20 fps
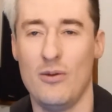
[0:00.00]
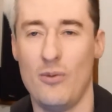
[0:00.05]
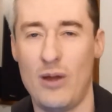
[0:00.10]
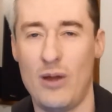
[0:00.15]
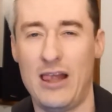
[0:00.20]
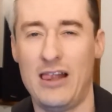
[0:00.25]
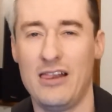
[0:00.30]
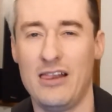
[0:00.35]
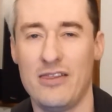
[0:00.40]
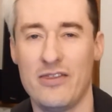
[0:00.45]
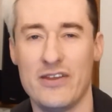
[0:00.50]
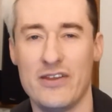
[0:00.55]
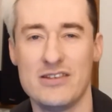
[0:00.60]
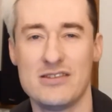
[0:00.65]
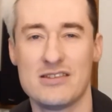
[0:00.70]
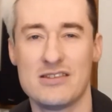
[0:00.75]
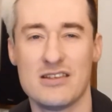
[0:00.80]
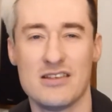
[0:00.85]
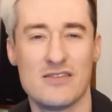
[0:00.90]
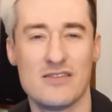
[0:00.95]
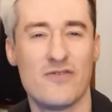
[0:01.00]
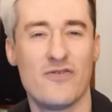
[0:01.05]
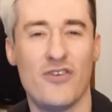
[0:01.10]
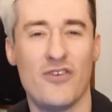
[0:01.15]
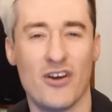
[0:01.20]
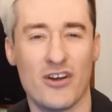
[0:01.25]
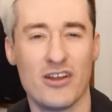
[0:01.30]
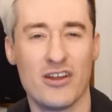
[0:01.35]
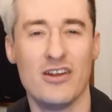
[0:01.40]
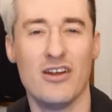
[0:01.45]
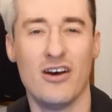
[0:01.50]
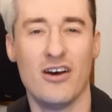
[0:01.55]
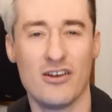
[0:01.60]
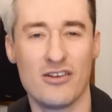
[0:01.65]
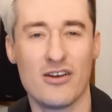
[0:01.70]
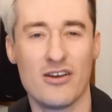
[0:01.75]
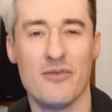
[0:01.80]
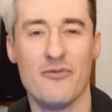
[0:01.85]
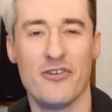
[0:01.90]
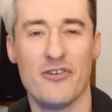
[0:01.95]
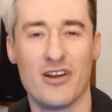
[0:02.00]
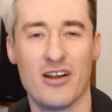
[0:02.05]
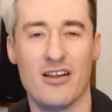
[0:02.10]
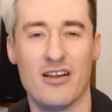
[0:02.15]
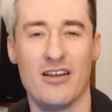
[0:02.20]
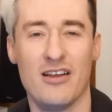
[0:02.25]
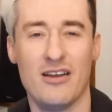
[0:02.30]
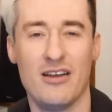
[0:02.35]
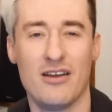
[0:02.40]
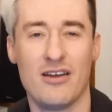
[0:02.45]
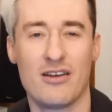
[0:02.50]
well, this is fucking uncomfortable.